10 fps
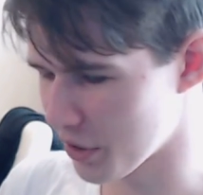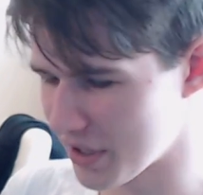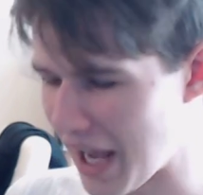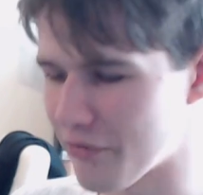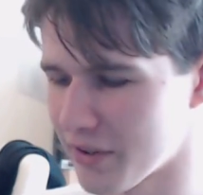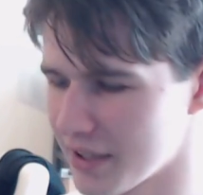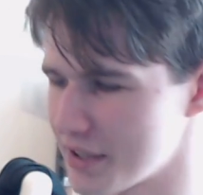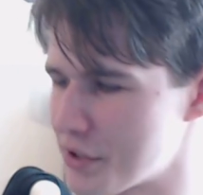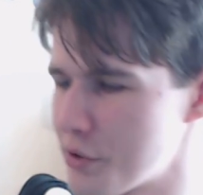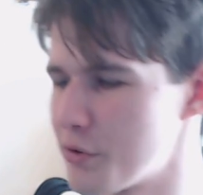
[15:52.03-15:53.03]
could
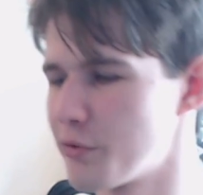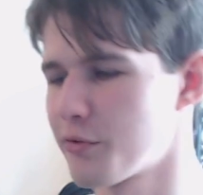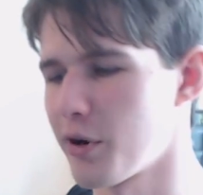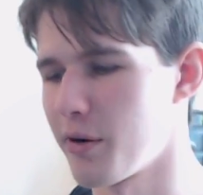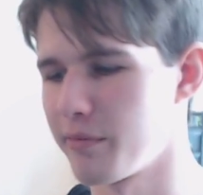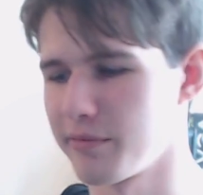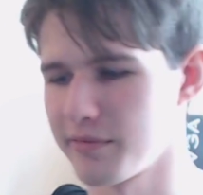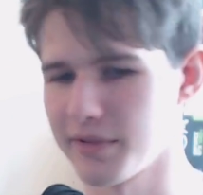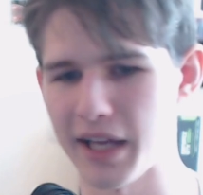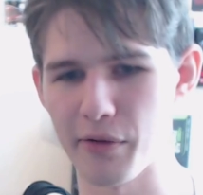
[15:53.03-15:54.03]
definitely
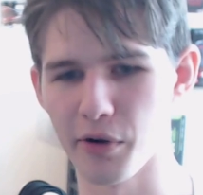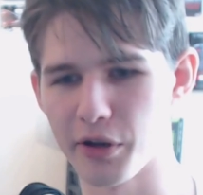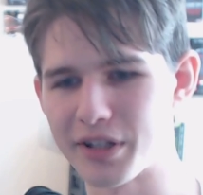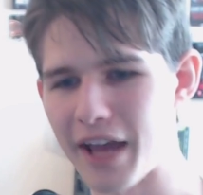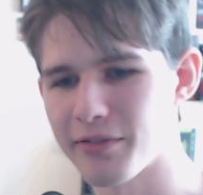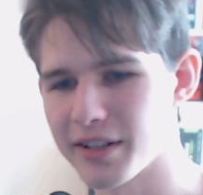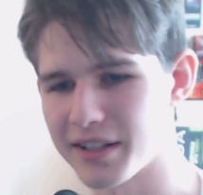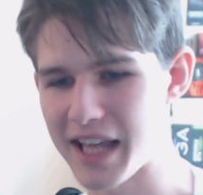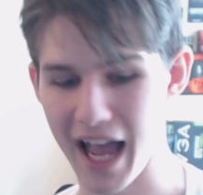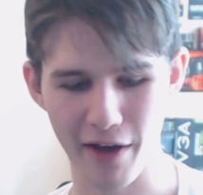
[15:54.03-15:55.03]
could
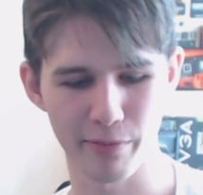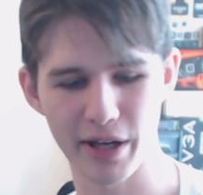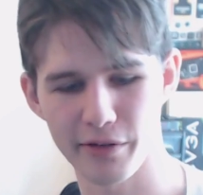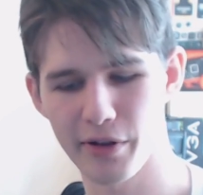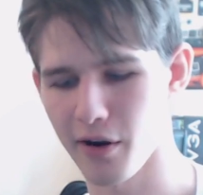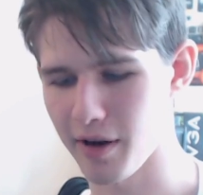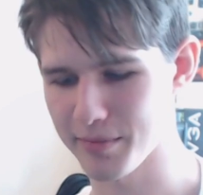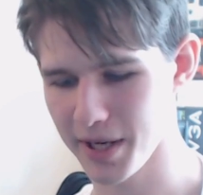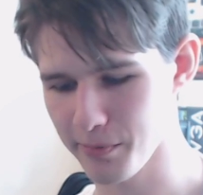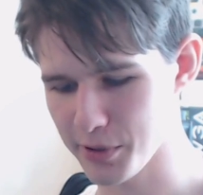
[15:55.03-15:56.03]
definitely have better
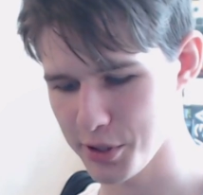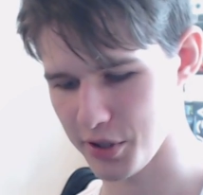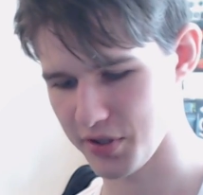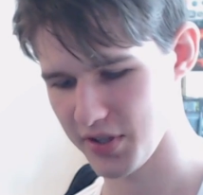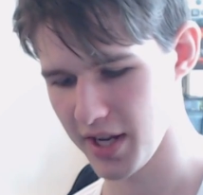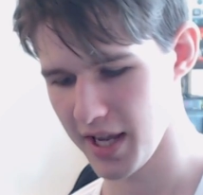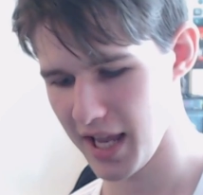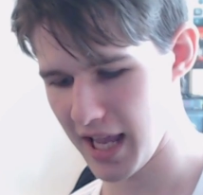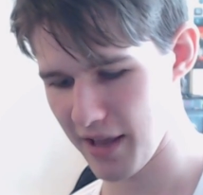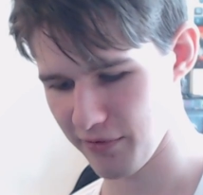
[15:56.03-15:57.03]
VRM temperatures
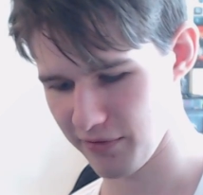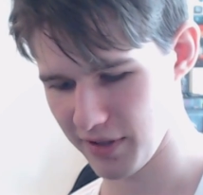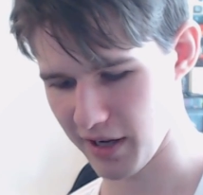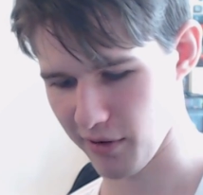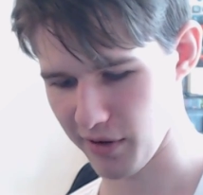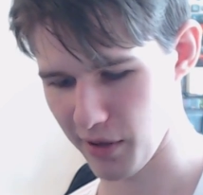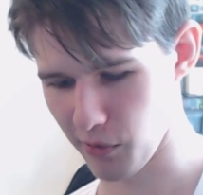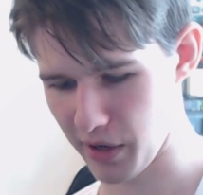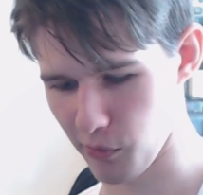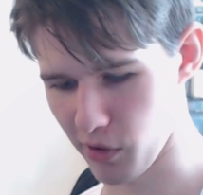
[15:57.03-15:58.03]
if, you know,
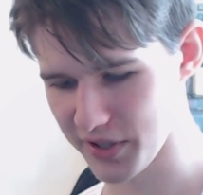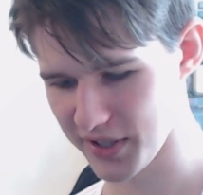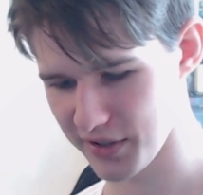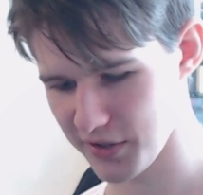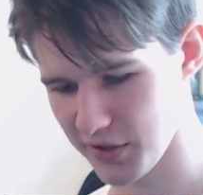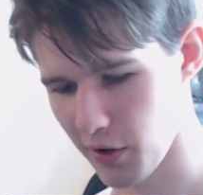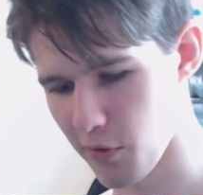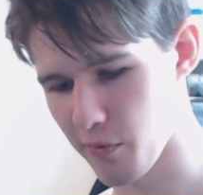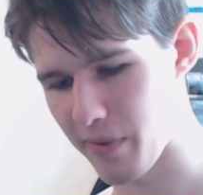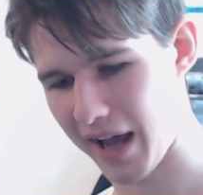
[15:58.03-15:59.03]
it wasn't
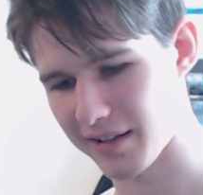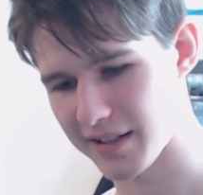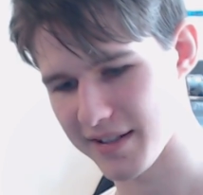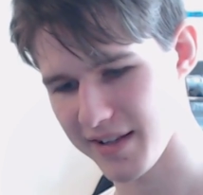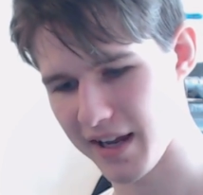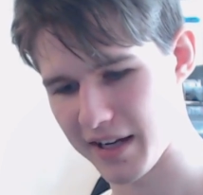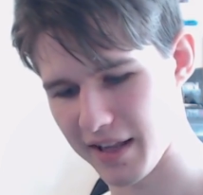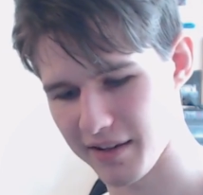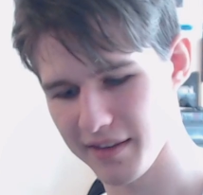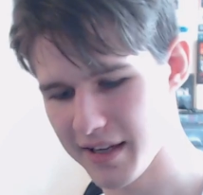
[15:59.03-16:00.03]
so badly designed.
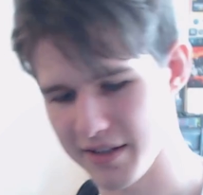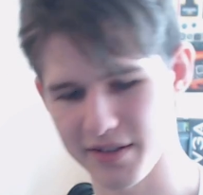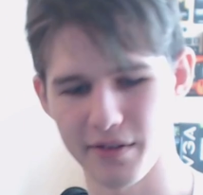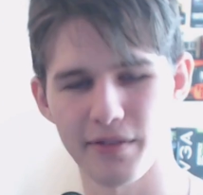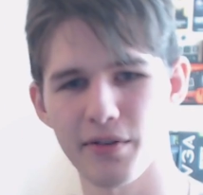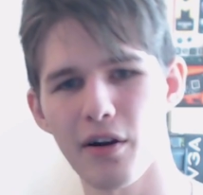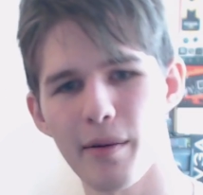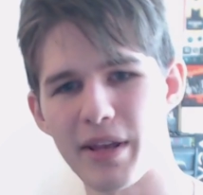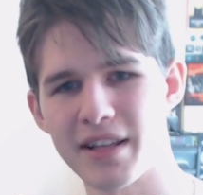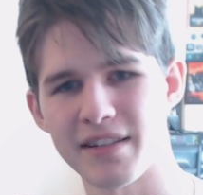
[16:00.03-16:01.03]
And the thing is, so the
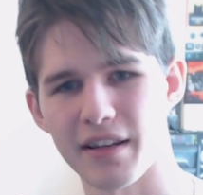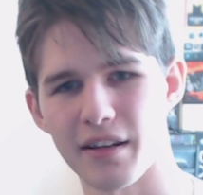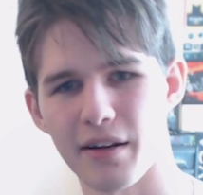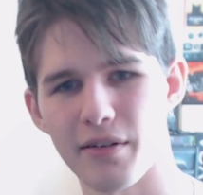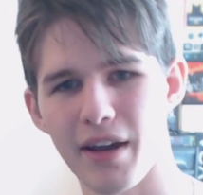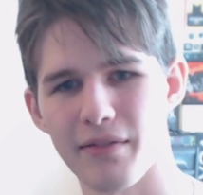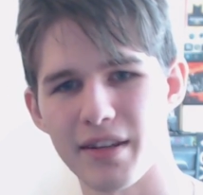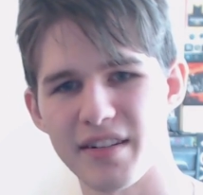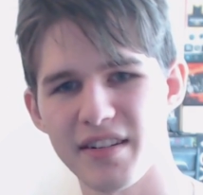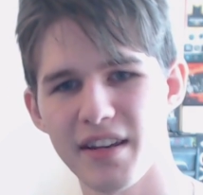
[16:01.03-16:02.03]
VRM heatsink, you know, you have
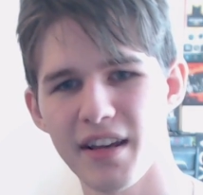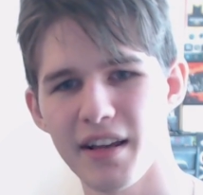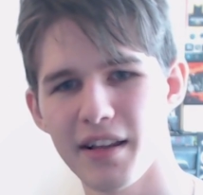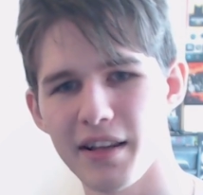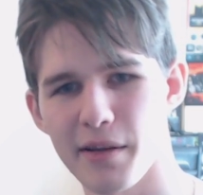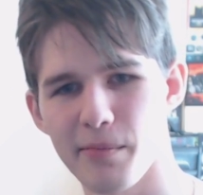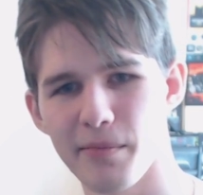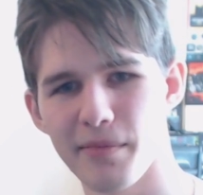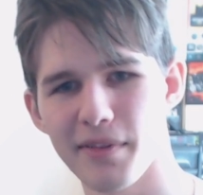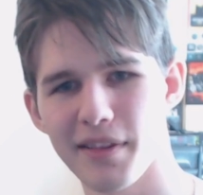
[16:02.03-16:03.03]
this, like,
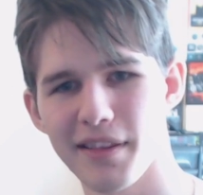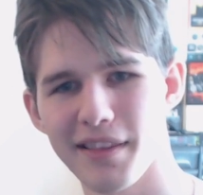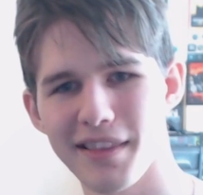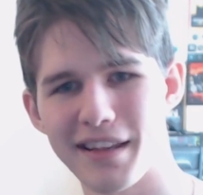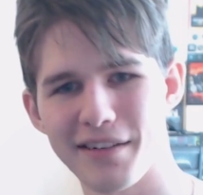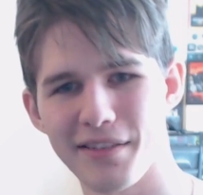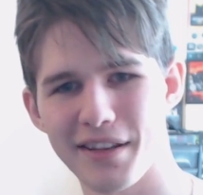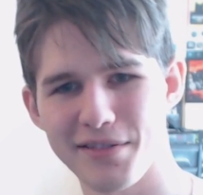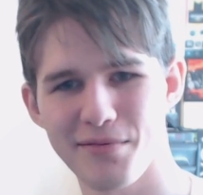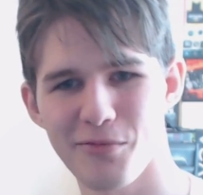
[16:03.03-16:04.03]

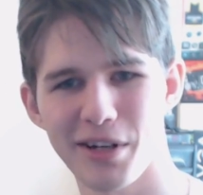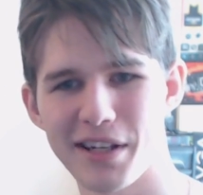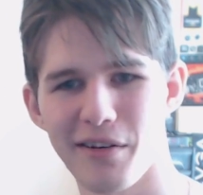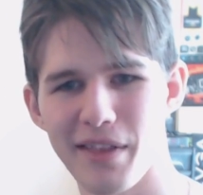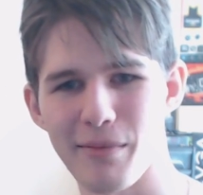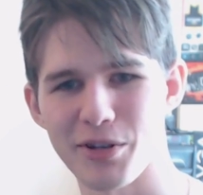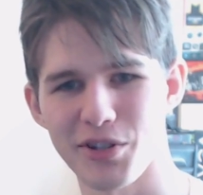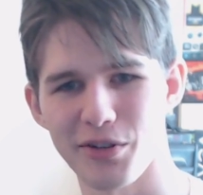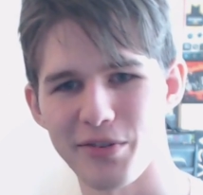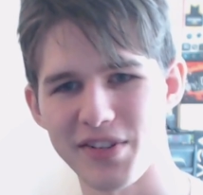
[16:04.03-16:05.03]
there's really not that much
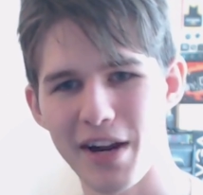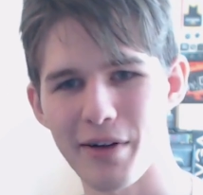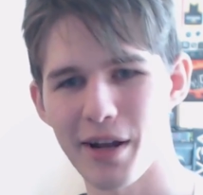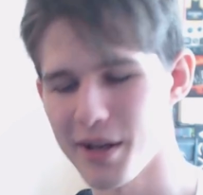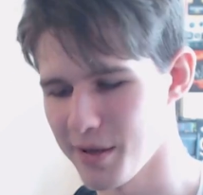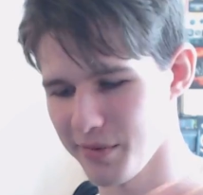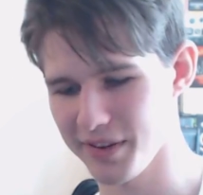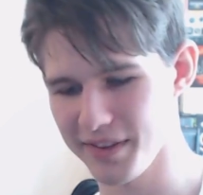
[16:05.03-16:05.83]
surface area. But the